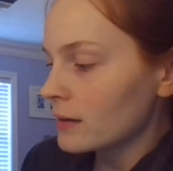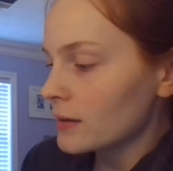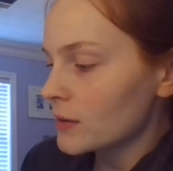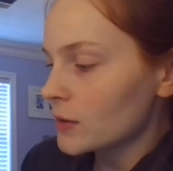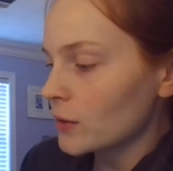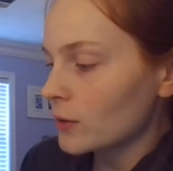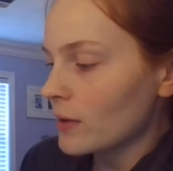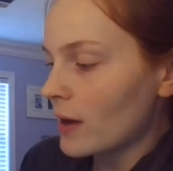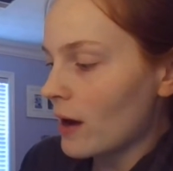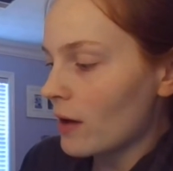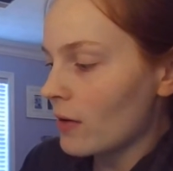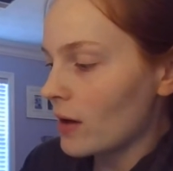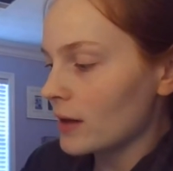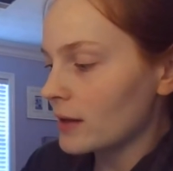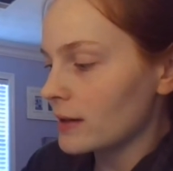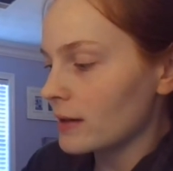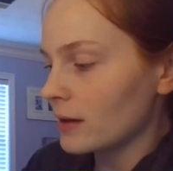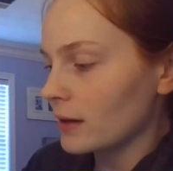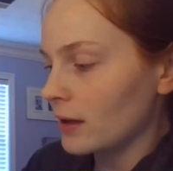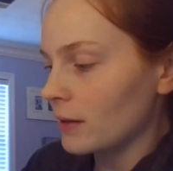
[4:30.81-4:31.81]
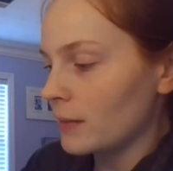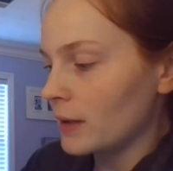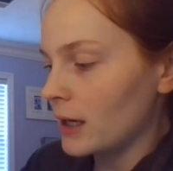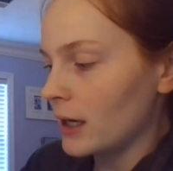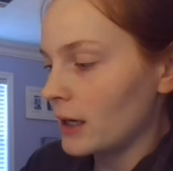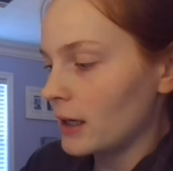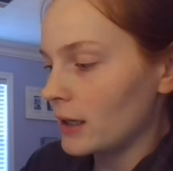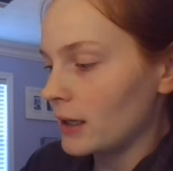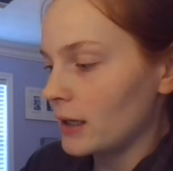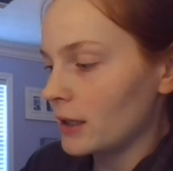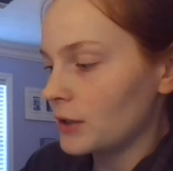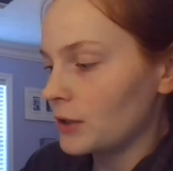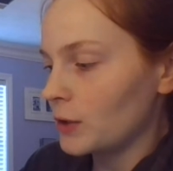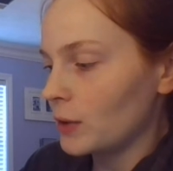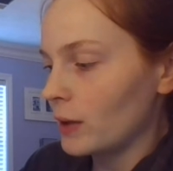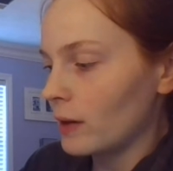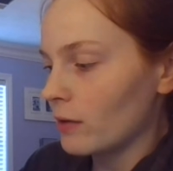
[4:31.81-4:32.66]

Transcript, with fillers: so now that's eliminated it to